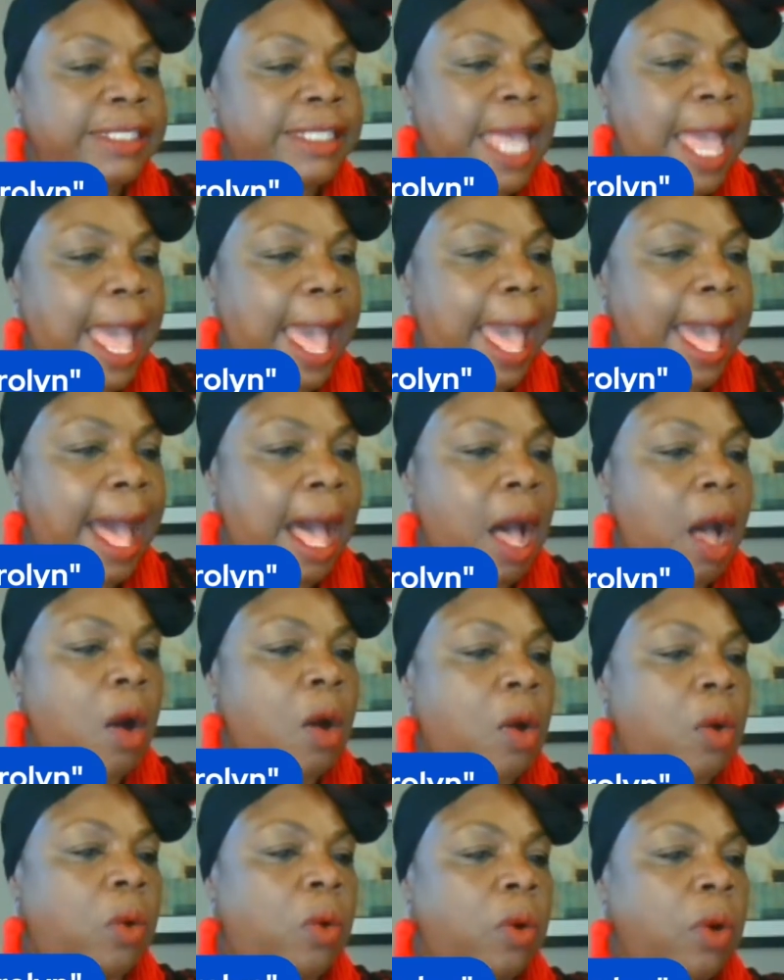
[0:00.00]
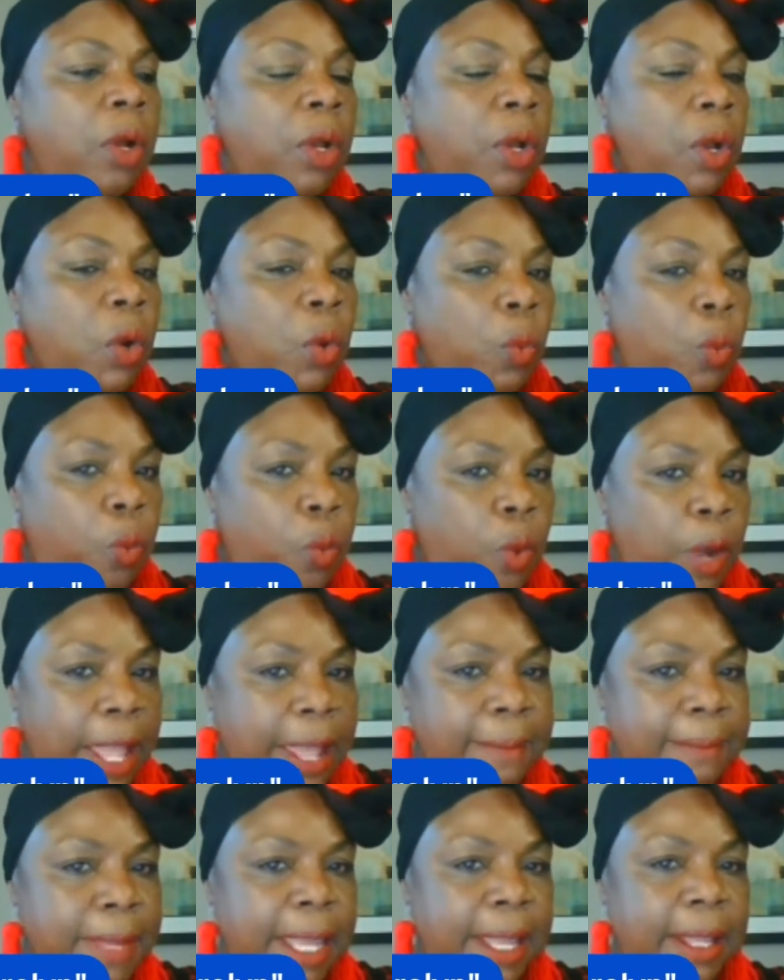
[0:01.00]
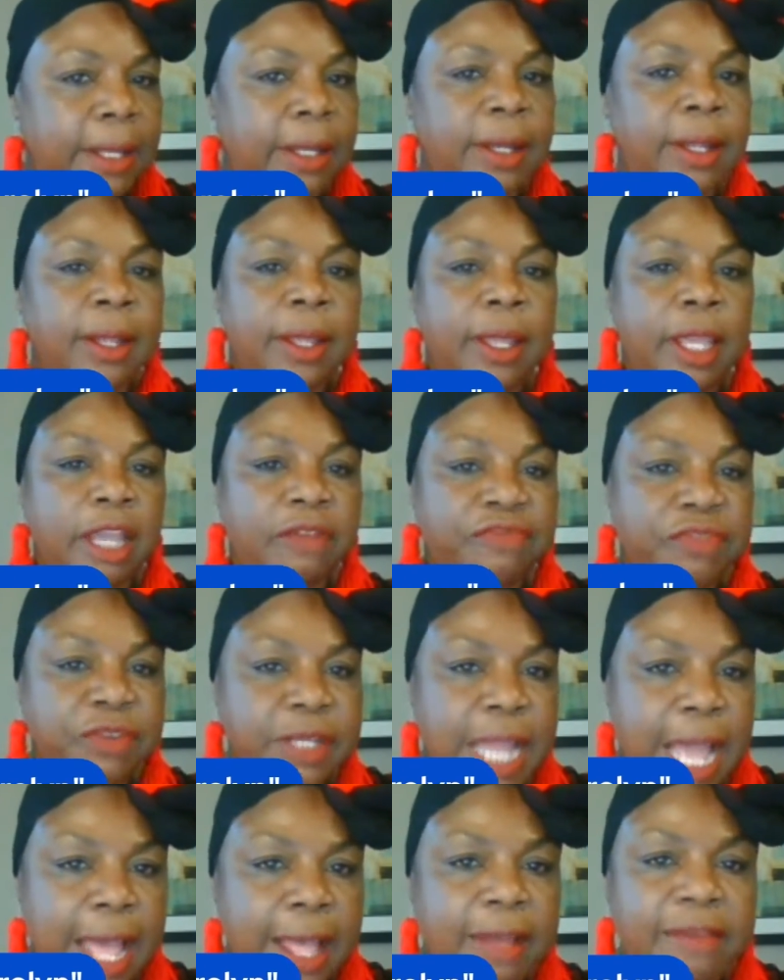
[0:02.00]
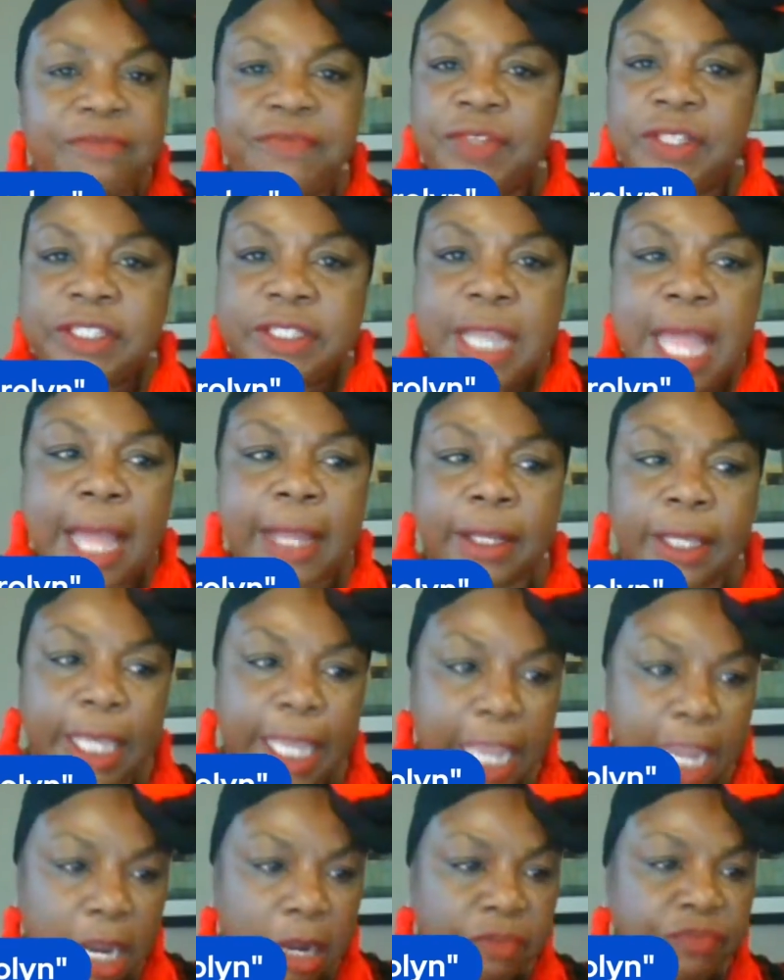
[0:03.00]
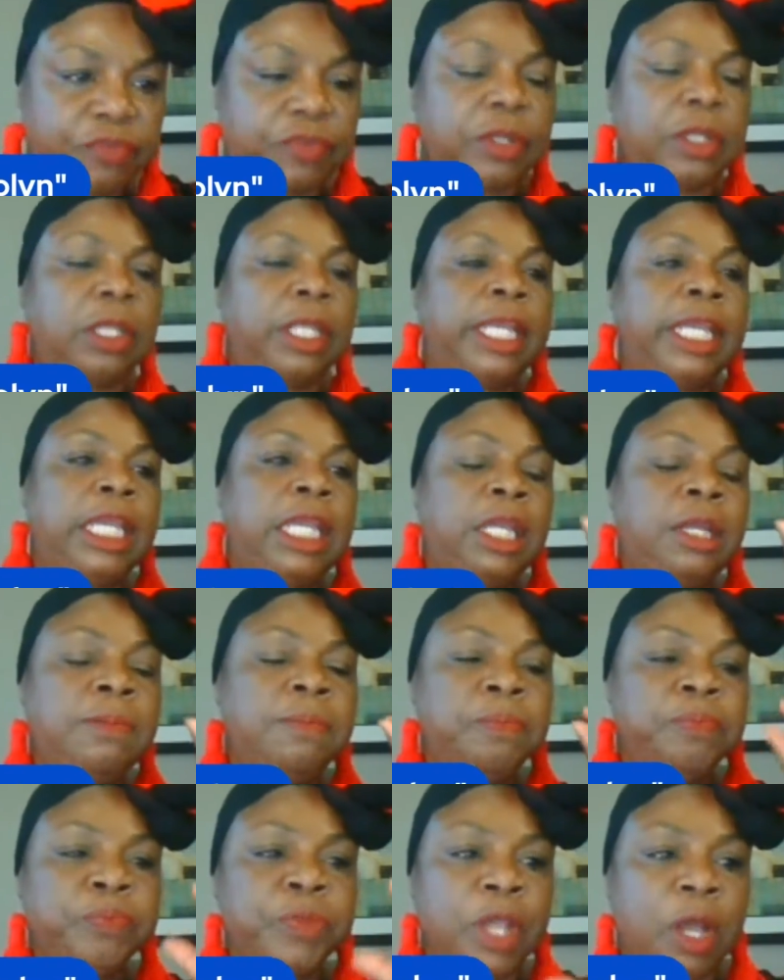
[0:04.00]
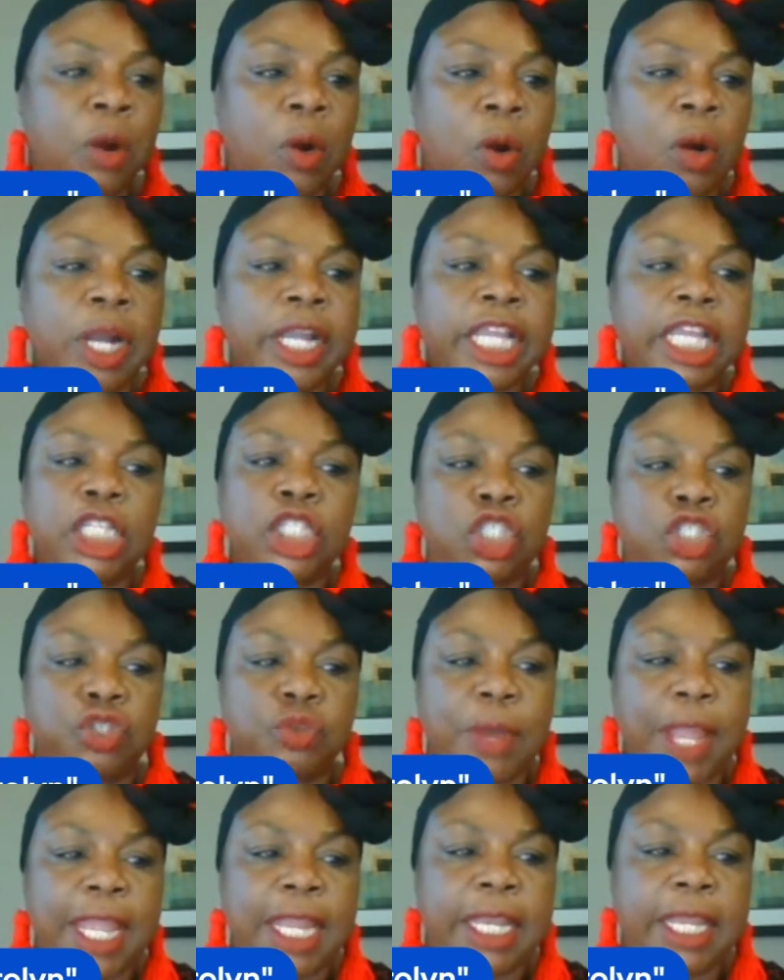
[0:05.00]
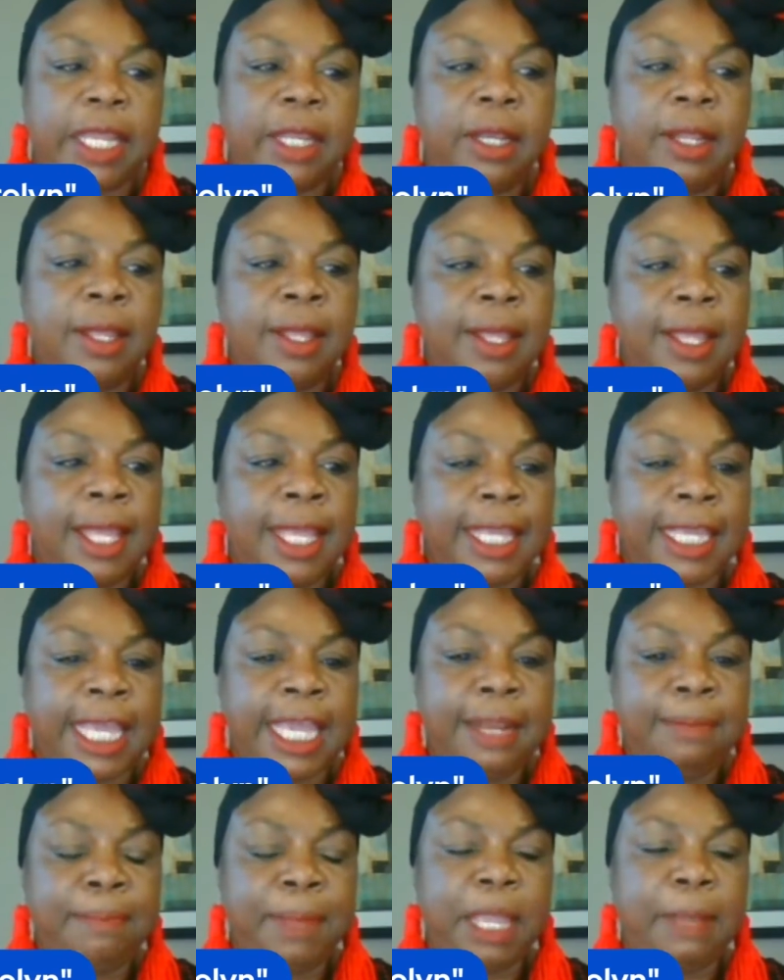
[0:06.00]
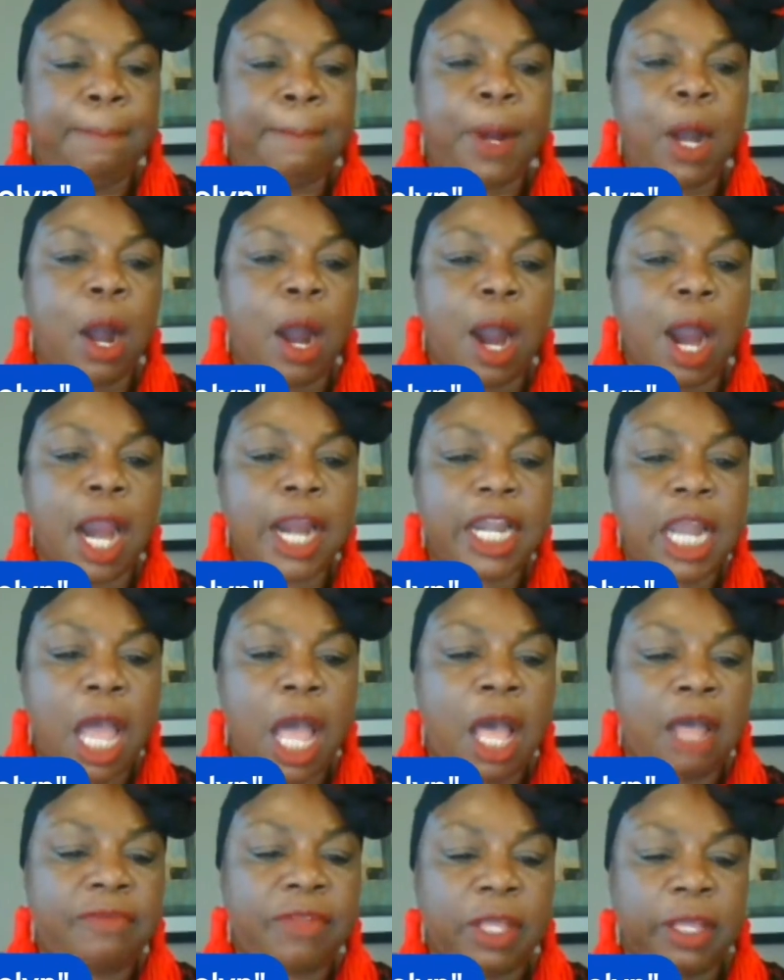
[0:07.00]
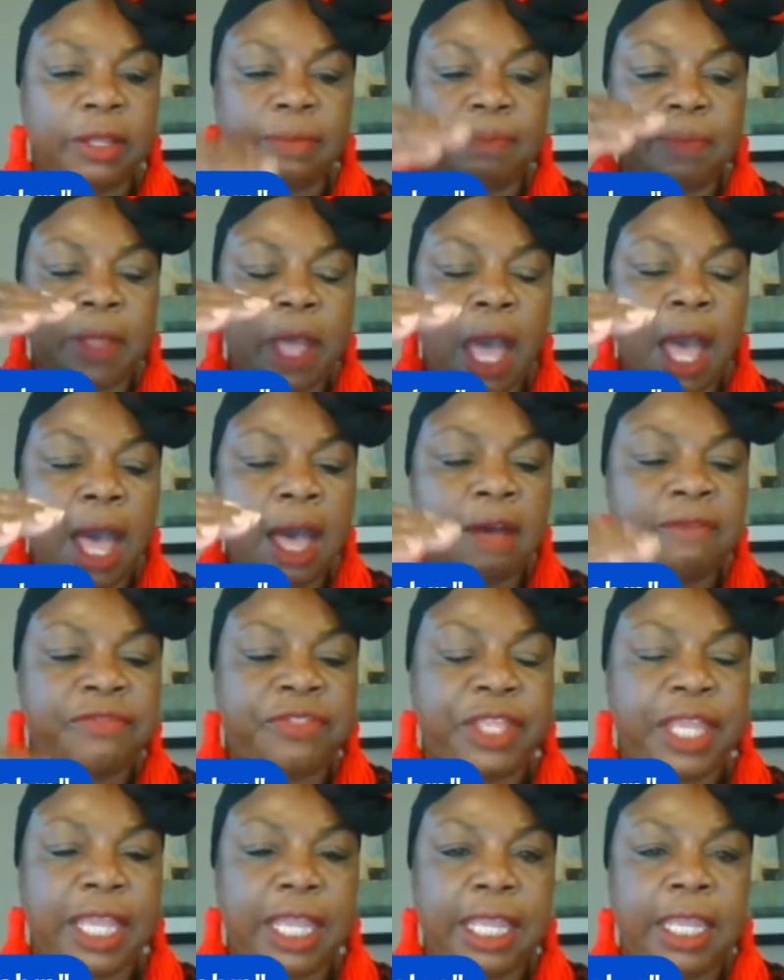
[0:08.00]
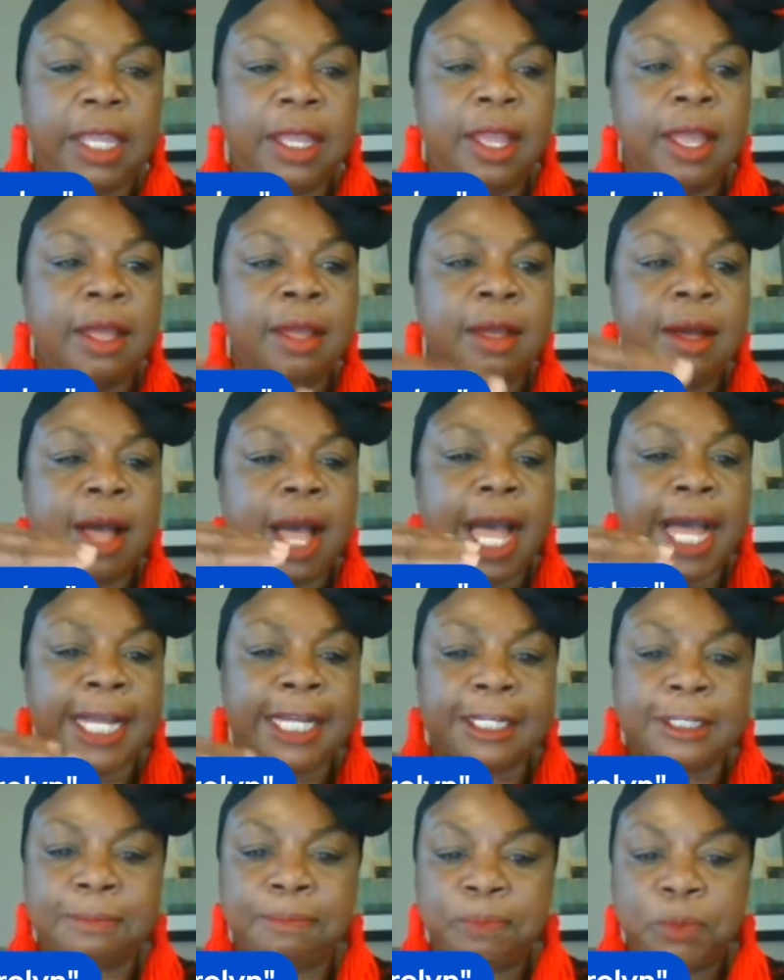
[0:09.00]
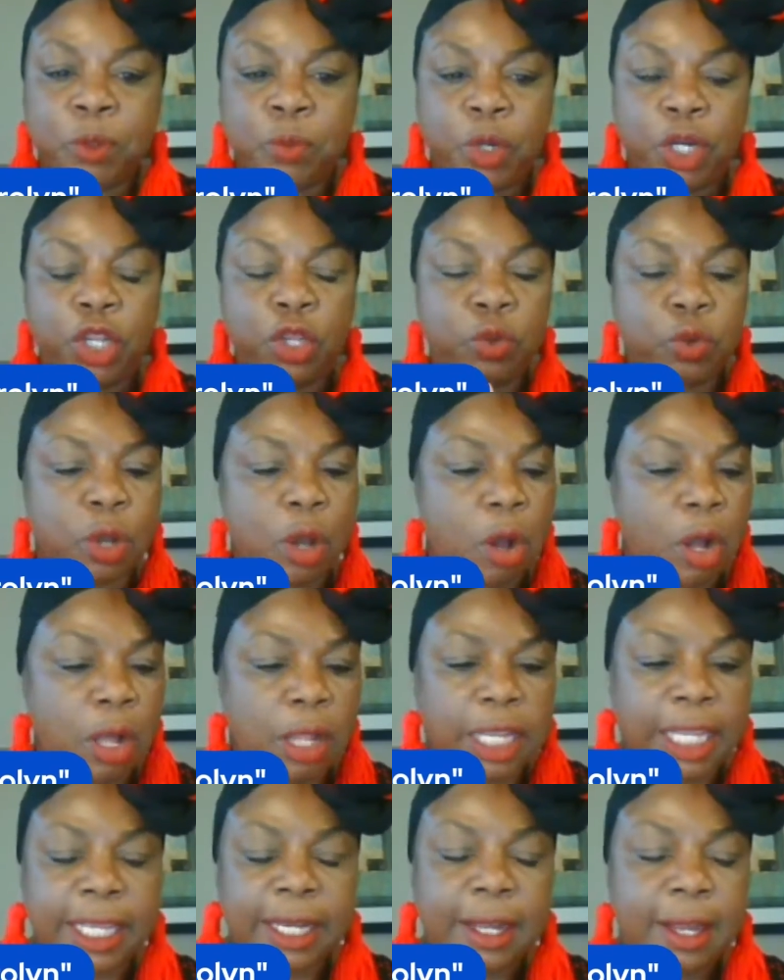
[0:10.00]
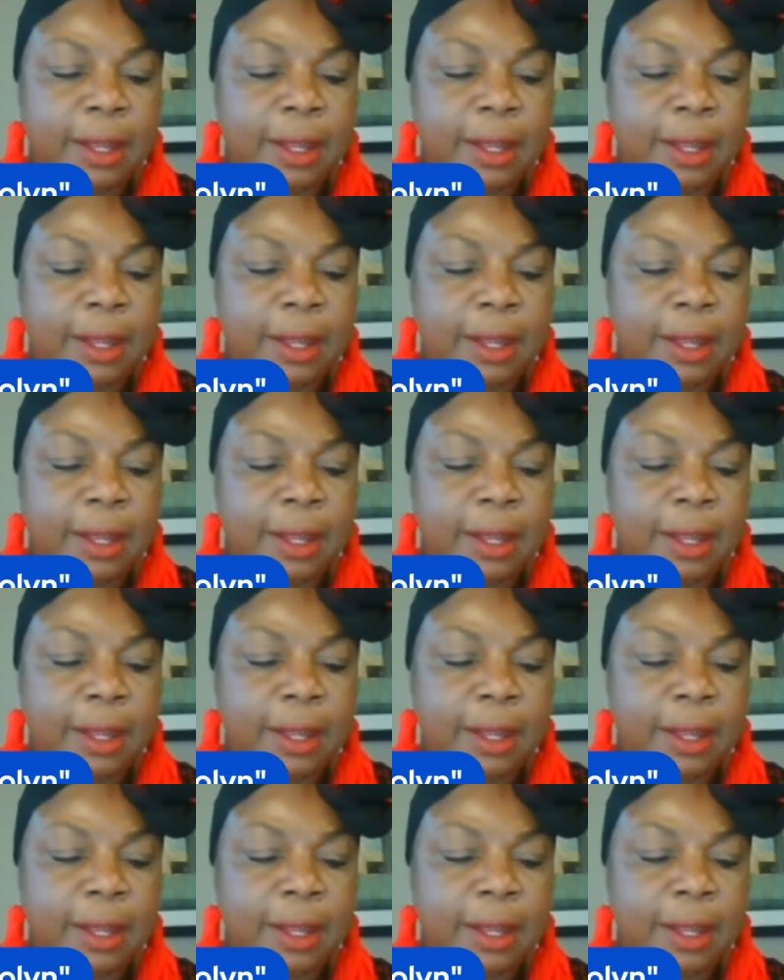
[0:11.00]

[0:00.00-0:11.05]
how women if not if it's not carefully orchestrated can be part of of the um, what do you call it?